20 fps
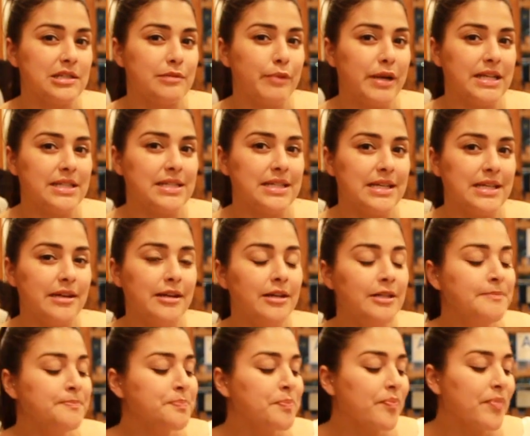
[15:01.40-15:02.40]
spicy,
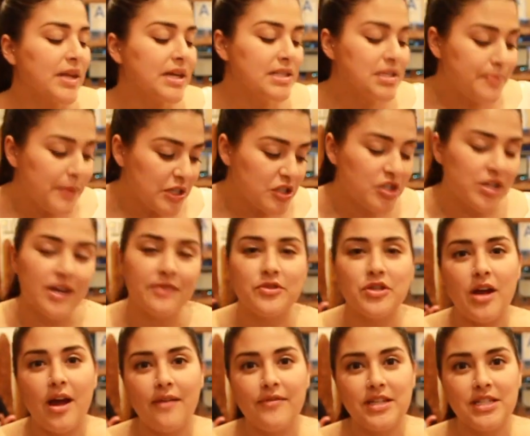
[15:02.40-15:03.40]
especially
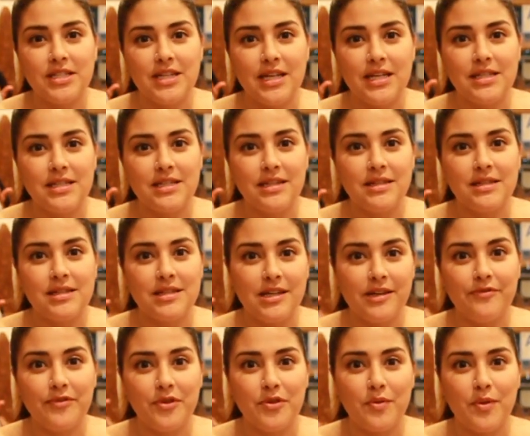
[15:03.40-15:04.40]
after having tasted the
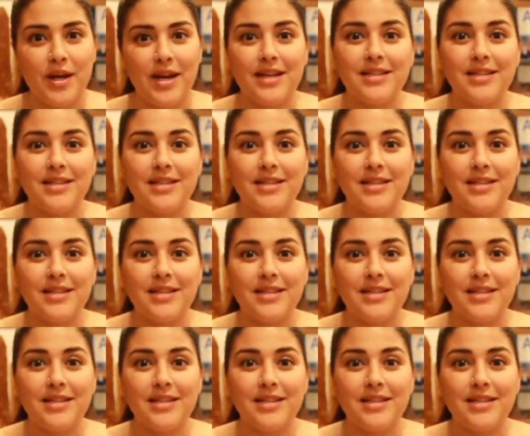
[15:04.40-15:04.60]
seafood one.